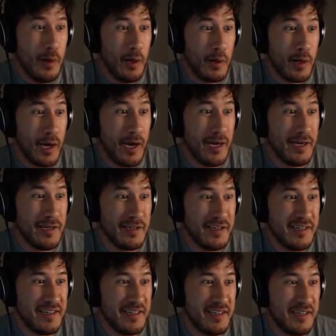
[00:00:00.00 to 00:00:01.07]
Okay.
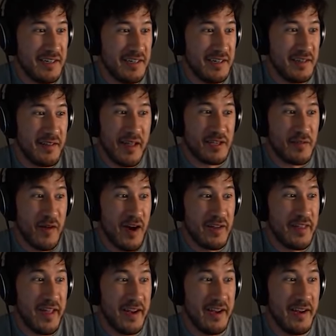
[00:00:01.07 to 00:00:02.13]
That's fine,
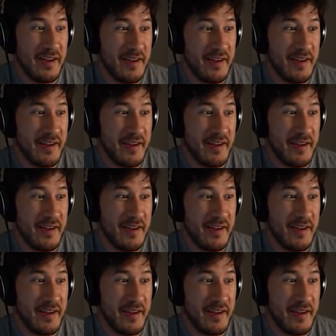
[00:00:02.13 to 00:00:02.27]
then.